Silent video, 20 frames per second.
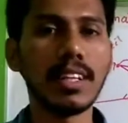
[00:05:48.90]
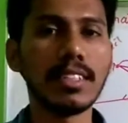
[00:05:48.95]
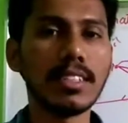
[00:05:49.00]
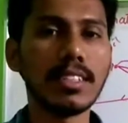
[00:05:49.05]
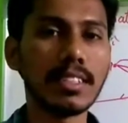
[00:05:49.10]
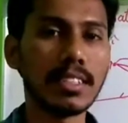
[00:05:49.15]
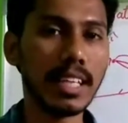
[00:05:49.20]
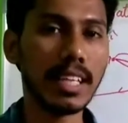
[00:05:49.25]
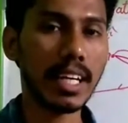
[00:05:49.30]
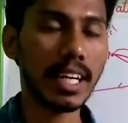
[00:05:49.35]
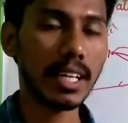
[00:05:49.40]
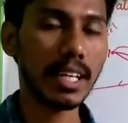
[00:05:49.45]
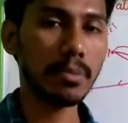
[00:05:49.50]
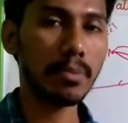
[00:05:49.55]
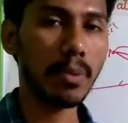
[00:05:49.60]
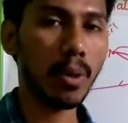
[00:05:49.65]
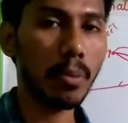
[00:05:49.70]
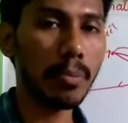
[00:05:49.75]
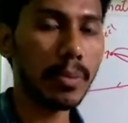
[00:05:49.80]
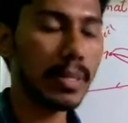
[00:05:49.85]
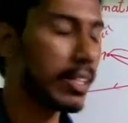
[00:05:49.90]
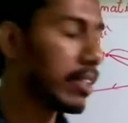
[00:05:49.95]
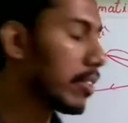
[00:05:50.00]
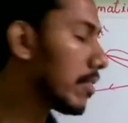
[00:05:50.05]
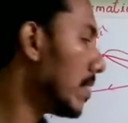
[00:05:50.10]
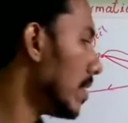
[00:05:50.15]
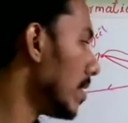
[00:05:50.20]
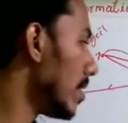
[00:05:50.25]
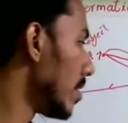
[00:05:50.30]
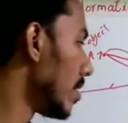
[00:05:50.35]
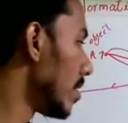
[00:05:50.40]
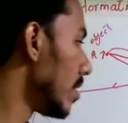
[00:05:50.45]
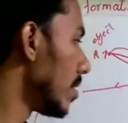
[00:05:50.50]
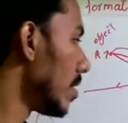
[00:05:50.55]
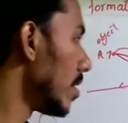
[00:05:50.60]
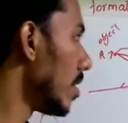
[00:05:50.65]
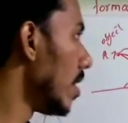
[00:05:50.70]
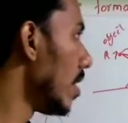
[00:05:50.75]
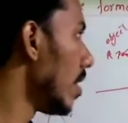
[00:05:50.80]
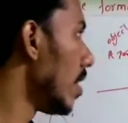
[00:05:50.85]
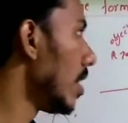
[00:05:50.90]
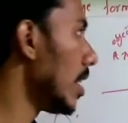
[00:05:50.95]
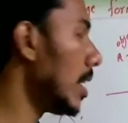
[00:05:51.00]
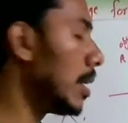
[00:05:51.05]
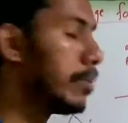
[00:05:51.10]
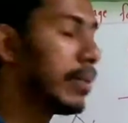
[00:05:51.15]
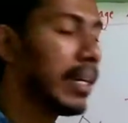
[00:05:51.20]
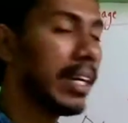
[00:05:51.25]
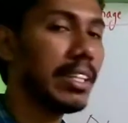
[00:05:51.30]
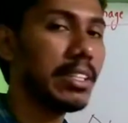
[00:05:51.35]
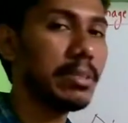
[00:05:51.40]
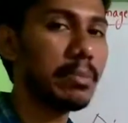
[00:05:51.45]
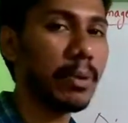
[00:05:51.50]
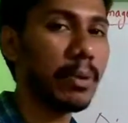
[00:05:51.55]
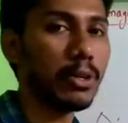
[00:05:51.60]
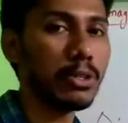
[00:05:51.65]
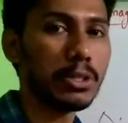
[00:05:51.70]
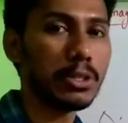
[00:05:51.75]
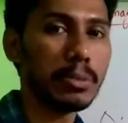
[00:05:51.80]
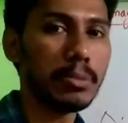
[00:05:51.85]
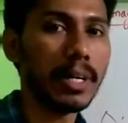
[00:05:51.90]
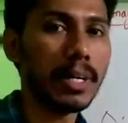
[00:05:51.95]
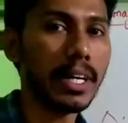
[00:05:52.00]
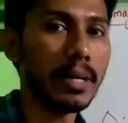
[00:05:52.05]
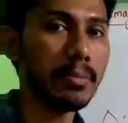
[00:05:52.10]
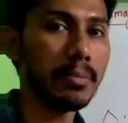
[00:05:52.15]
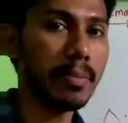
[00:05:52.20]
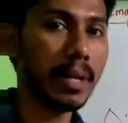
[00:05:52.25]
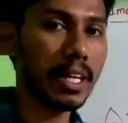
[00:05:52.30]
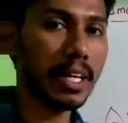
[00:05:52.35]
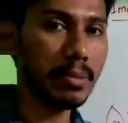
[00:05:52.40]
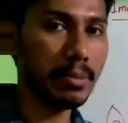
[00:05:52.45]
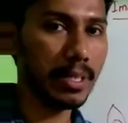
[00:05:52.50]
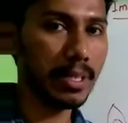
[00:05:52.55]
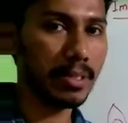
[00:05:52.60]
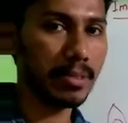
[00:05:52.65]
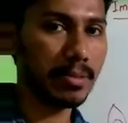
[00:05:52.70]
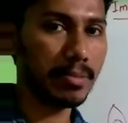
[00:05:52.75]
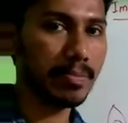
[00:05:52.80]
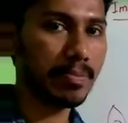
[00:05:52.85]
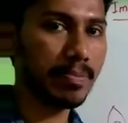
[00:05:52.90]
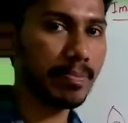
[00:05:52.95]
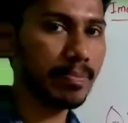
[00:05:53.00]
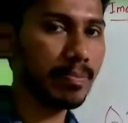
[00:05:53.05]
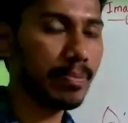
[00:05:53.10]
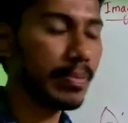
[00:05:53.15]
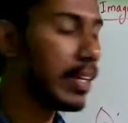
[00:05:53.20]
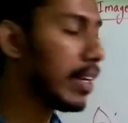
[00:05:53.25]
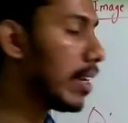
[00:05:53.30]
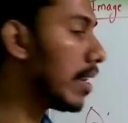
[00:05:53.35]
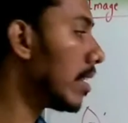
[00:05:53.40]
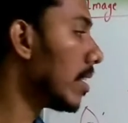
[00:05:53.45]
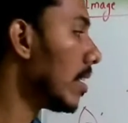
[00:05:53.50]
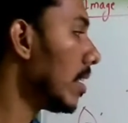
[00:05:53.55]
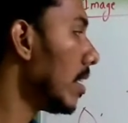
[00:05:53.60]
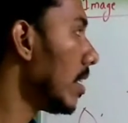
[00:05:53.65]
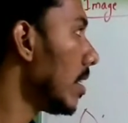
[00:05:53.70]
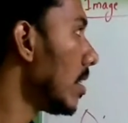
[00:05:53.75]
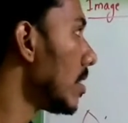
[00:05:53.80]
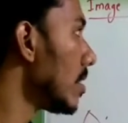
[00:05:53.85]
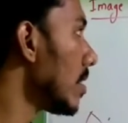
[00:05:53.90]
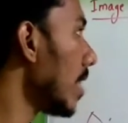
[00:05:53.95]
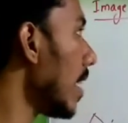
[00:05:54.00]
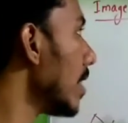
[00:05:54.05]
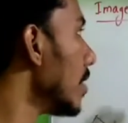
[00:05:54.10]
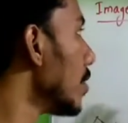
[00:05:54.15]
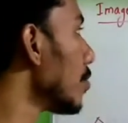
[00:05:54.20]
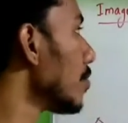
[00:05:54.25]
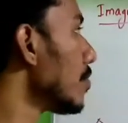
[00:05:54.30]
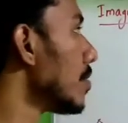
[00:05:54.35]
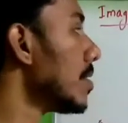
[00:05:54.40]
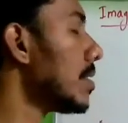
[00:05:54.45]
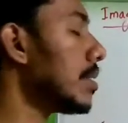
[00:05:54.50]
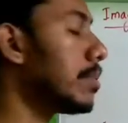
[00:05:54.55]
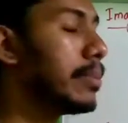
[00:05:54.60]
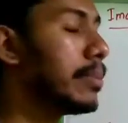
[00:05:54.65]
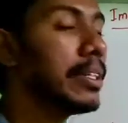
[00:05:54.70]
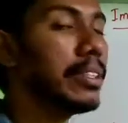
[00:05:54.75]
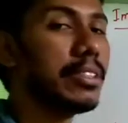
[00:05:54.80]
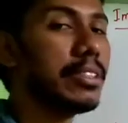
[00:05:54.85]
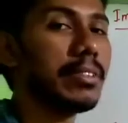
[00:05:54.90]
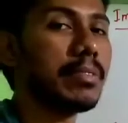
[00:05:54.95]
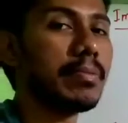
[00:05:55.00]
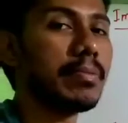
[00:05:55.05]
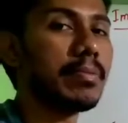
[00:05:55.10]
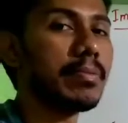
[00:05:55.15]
That is the second property of this image produced by a plane mirror. Then size of this image.